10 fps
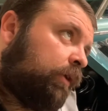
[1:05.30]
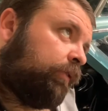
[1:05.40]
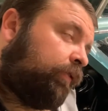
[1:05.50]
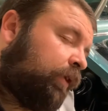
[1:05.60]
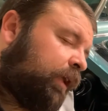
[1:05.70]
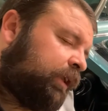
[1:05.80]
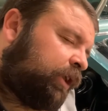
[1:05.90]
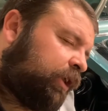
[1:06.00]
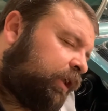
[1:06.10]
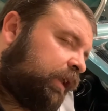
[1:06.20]

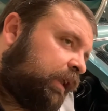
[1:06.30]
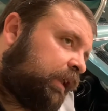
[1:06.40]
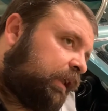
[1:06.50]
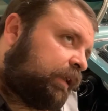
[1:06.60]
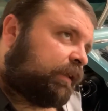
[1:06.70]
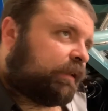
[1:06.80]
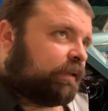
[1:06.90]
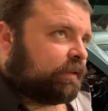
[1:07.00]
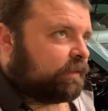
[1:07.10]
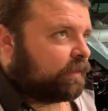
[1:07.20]
Flushed it.
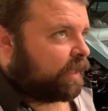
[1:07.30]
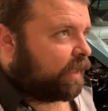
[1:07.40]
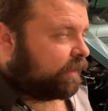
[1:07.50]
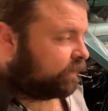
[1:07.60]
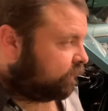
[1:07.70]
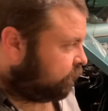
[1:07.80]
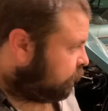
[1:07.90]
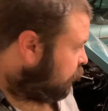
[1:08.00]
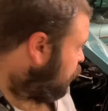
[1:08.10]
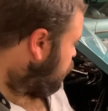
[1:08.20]
Had issues
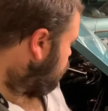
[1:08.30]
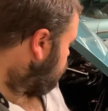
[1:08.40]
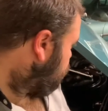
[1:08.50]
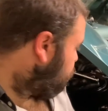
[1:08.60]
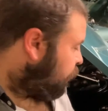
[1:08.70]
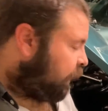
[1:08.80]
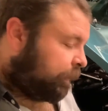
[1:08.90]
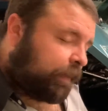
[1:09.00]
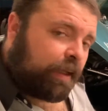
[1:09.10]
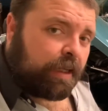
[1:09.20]
in the high air
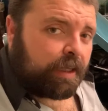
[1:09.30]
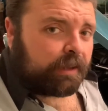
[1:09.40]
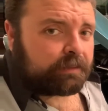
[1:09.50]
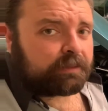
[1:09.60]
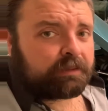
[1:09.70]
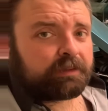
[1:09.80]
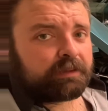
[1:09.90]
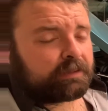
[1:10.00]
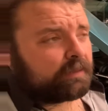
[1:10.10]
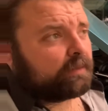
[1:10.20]
bypass.
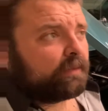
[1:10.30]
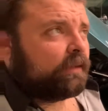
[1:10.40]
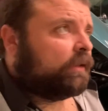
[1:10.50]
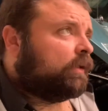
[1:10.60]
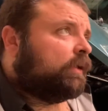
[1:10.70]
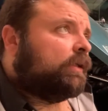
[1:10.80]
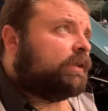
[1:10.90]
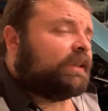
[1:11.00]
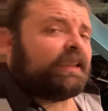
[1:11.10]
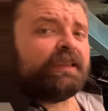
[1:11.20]
Just
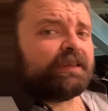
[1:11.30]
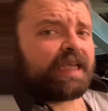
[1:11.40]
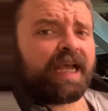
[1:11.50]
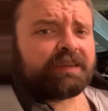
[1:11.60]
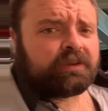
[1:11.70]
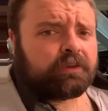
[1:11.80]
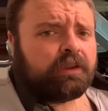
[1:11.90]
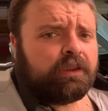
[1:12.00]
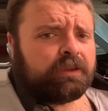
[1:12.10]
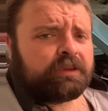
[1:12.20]
a disaster.
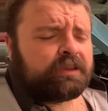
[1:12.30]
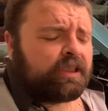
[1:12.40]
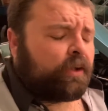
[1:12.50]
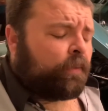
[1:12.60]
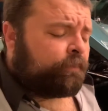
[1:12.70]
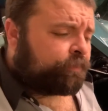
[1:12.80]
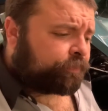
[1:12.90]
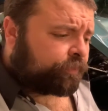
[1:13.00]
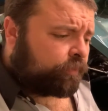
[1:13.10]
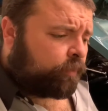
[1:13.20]
So
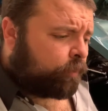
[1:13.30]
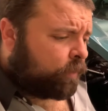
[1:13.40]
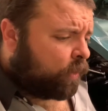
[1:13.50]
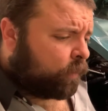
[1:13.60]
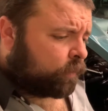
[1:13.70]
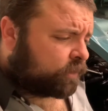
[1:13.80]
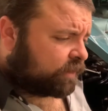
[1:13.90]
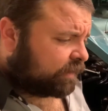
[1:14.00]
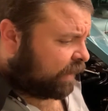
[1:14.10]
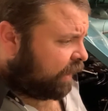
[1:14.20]
we're
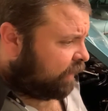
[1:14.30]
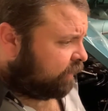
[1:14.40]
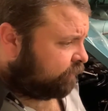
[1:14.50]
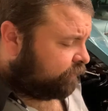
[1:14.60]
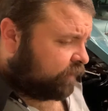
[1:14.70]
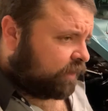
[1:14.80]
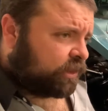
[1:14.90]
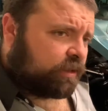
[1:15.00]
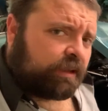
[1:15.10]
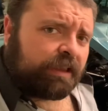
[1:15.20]
just kind of
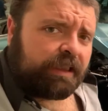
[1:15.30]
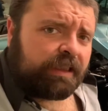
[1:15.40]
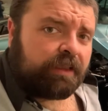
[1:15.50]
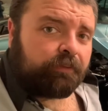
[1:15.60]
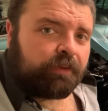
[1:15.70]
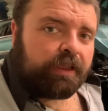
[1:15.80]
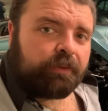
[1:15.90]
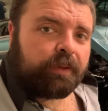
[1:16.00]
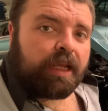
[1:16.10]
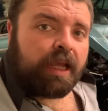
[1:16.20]
flushing, cleaning, and
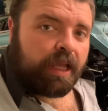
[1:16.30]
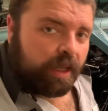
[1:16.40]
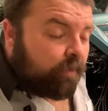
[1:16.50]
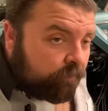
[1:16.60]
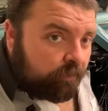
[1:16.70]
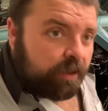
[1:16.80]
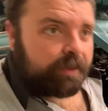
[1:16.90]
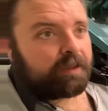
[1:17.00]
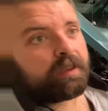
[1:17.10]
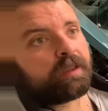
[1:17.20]
redoing
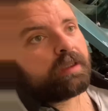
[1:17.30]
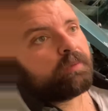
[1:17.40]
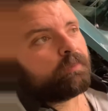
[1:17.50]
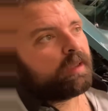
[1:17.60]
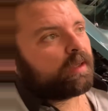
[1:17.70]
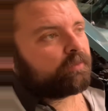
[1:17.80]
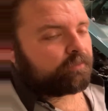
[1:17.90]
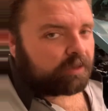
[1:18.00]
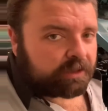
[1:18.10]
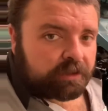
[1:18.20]
everything. We got a
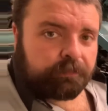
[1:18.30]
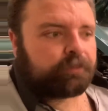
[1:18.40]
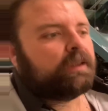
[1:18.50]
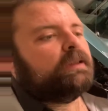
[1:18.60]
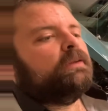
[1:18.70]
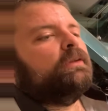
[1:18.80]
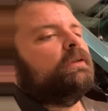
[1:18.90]
fresh compressor,